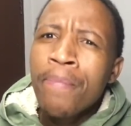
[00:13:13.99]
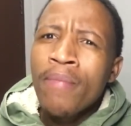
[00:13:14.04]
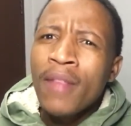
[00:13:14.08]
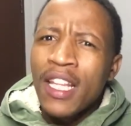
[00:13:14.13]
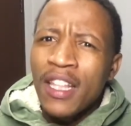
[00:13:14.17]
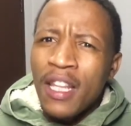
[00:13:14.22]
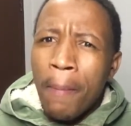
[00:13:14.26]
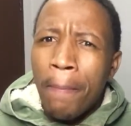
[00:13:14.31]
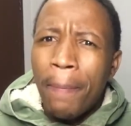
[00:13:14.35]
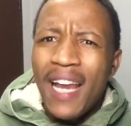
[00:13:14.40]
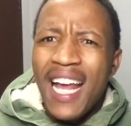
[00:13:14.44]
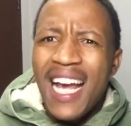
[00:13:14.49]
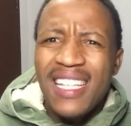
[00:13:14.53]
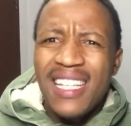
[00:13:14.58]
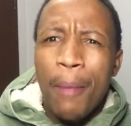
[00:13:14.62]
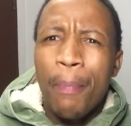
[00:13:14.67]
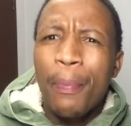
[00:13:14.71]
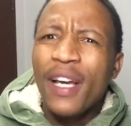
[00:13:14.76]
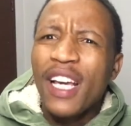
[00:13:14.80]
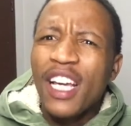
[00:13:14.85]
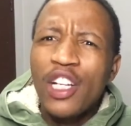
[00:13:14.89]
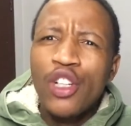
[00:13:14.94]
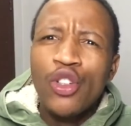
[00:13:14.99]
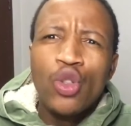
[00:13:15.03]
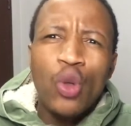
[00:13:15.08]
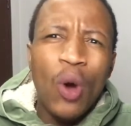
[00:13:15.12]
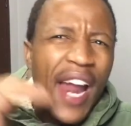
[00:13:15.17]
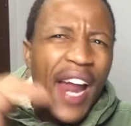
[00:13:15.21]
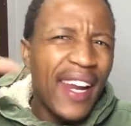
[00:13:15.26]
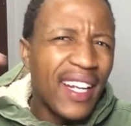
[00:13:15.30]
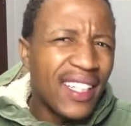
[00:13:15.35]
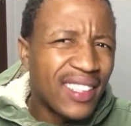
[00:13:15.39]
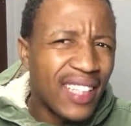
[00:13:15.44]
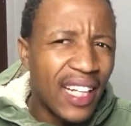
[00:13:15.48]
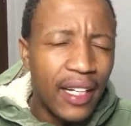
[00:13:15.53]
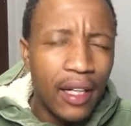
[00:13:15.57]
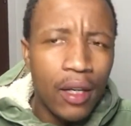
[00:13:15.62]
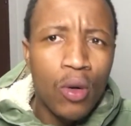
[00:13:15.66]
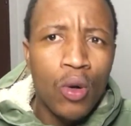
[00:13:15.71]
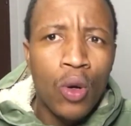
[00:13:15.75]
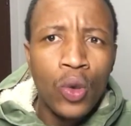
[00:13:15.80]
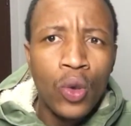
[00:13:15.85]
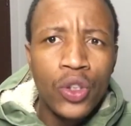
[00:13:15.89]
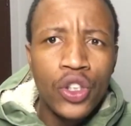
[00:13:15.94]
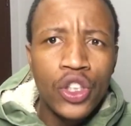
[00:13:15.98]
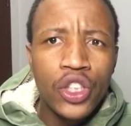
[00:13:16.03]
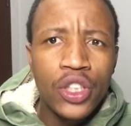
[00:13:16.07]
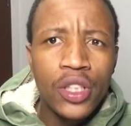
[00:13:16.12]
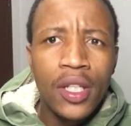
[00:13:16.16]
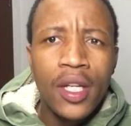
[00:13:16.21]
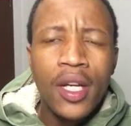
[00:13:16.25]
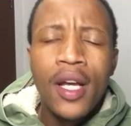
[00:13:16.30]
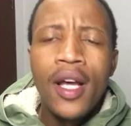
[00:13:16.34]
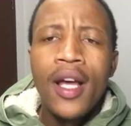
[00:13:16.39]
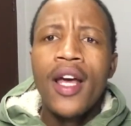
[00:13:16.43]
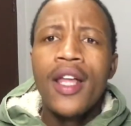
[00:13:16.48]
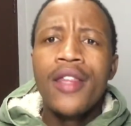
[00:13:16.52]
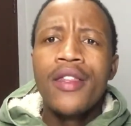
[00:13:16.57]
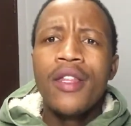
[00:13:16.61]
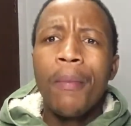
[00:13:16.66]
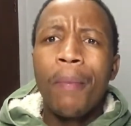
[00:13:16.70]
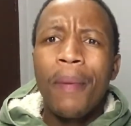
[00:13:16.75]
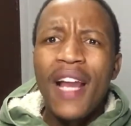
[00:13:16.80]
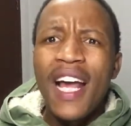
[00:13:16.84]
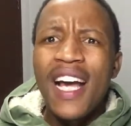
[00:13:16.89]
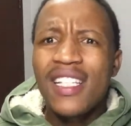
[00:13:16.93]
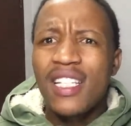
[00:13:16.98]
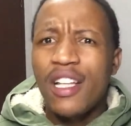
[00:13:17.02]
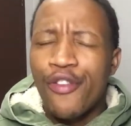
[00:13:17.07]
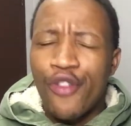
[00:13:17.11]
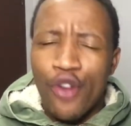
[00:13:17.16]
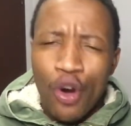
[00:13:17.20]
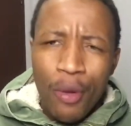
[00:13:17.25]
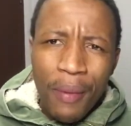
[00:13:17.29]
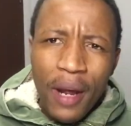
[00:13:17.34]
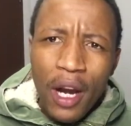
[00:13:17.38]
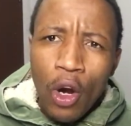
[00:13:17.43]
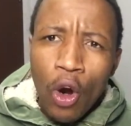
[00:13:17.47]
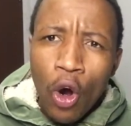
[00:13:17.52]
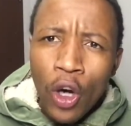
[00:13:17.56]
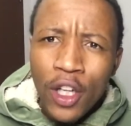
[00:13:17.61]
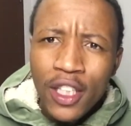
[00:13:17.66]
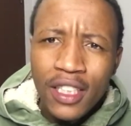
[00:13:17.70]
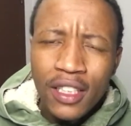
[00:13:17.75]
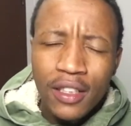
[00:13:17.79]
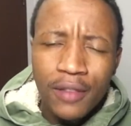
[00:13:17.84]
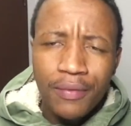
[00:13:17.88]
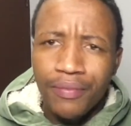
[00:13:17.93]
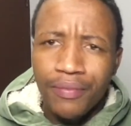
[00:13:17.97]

The players are beginning to understand the coach. The players are from a loss